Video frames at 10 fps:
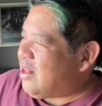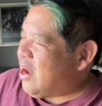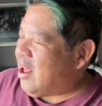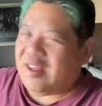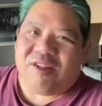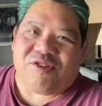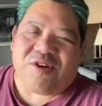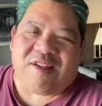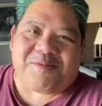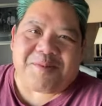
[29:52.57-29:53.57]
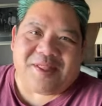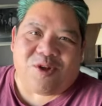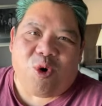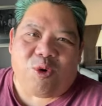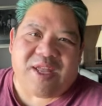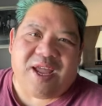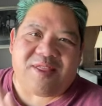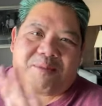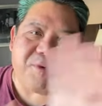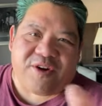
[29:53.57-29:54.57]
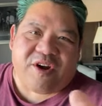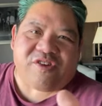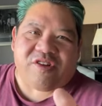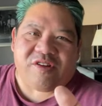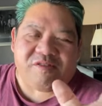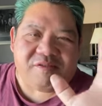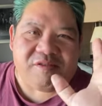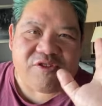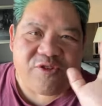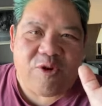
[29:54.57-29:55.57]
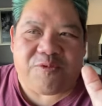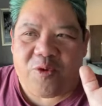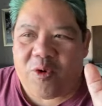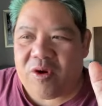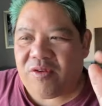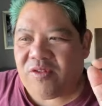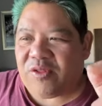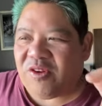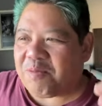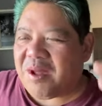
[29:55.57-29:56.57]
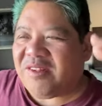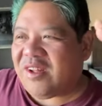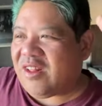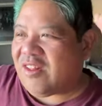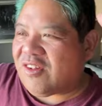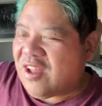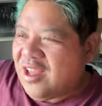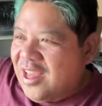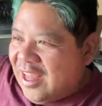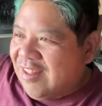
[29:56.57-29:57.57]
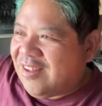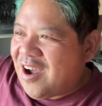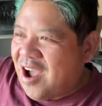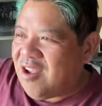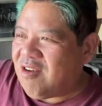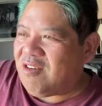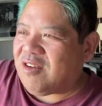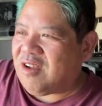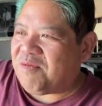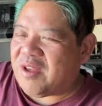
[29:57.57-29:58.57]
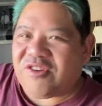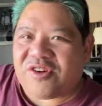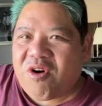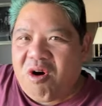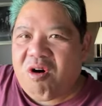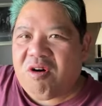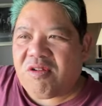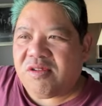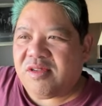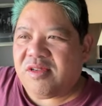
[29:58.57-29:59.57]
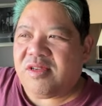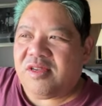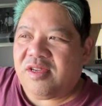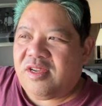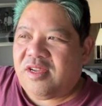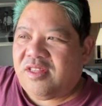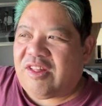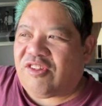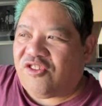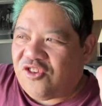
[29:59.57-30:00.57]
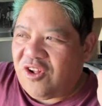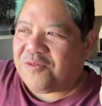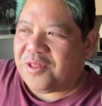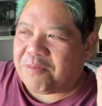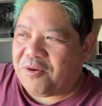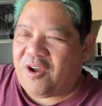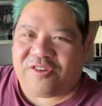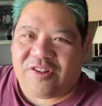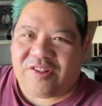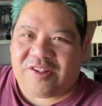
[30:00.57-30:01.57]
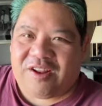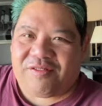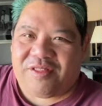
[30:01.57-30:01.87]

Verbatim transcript: And yesterday I spent the whole day on the production show floor. So there's basically this entire convention hall that's just for the production side.